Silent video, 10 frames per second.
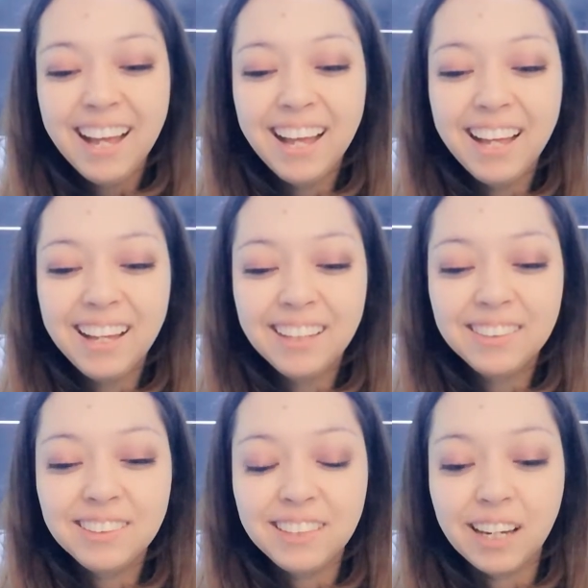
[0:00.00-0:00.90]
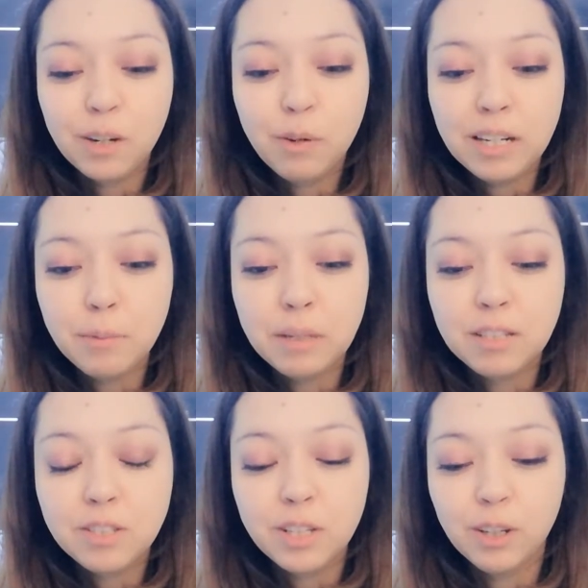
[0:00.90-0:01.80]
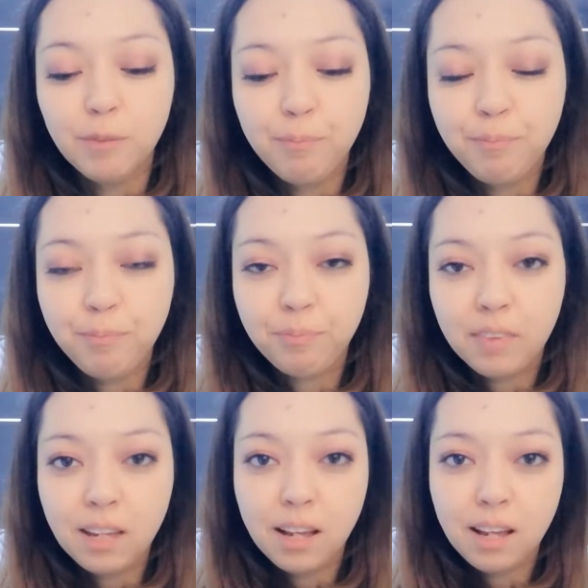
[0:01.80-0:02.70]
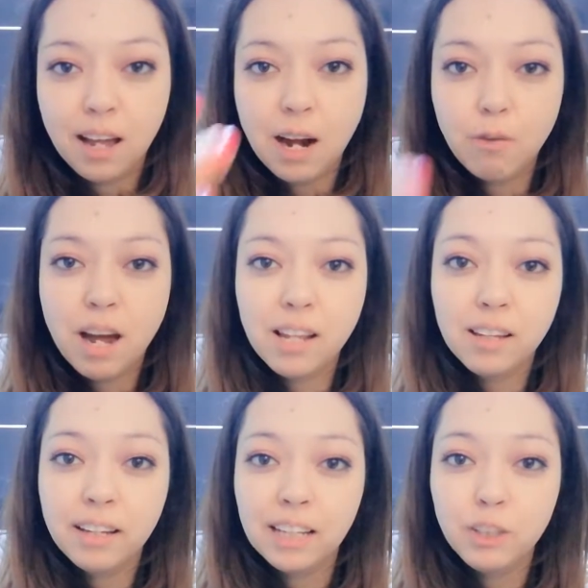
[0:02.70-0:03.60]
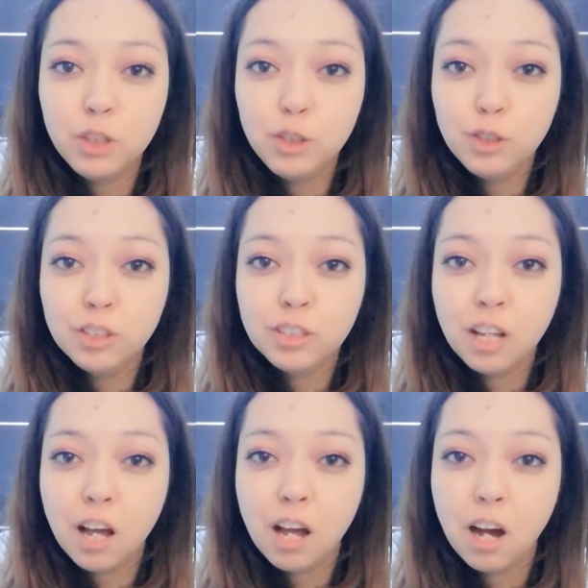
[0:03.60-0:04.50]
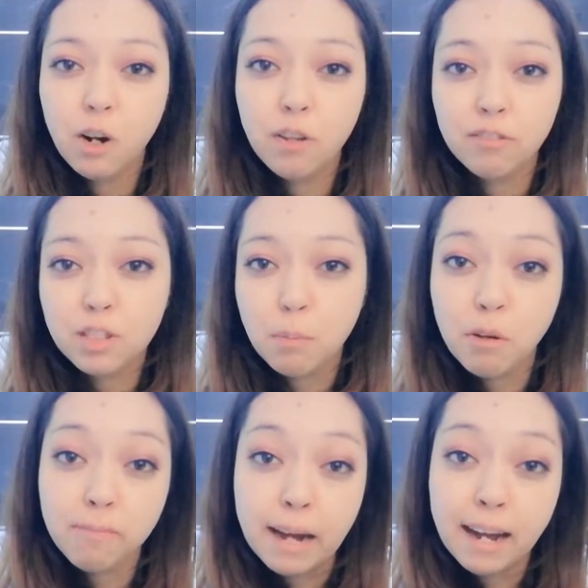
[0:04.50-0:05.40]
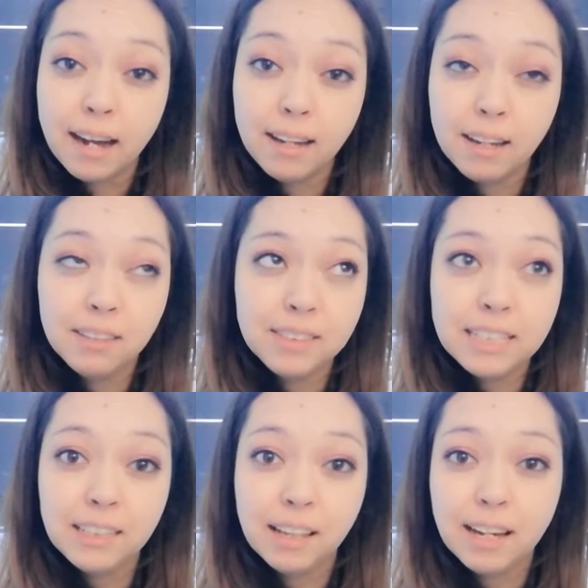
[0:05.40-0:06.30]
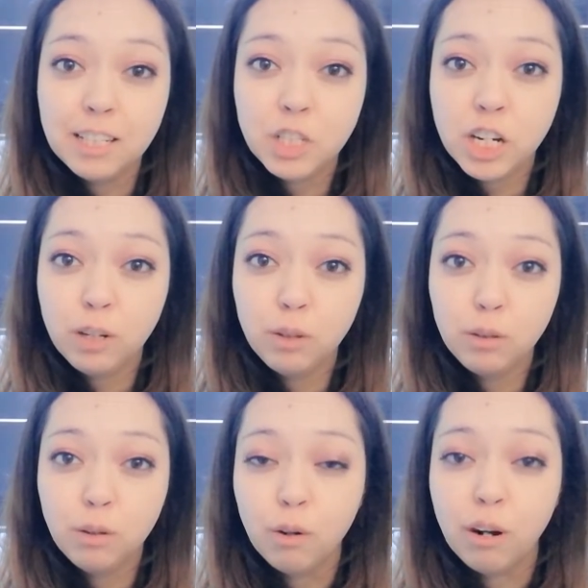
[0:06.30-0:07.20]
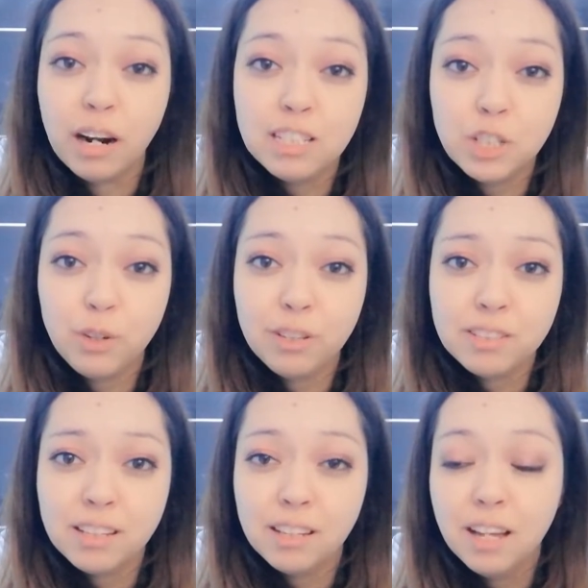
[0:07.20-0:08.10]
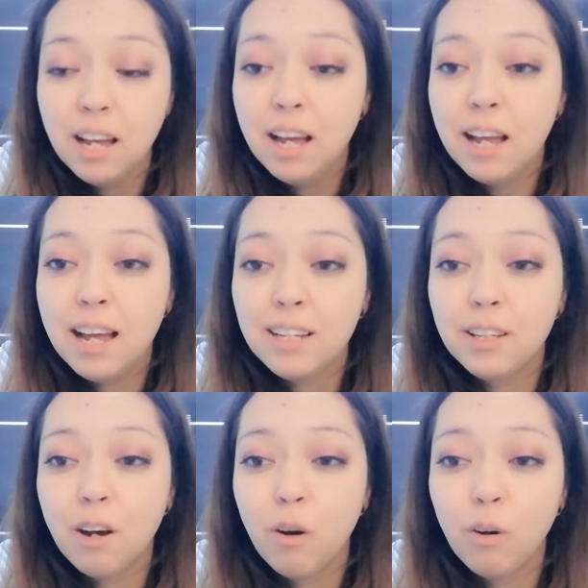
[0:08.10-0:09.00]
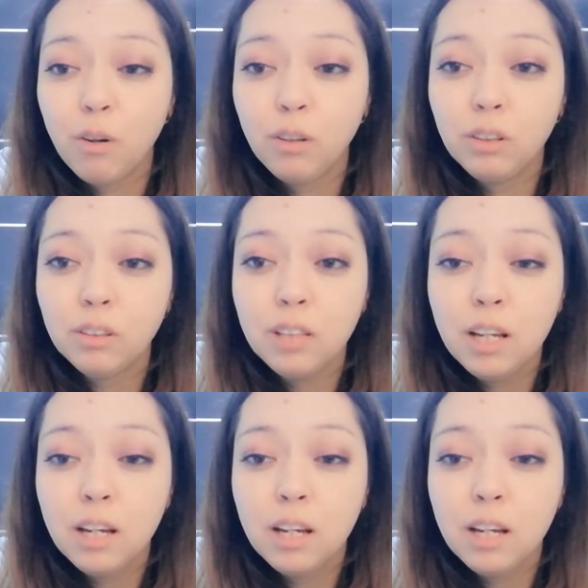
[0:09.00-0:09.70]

And yeah, quite a bit. So I rather get use out of some of my single eyeshadow or eyeshadows at all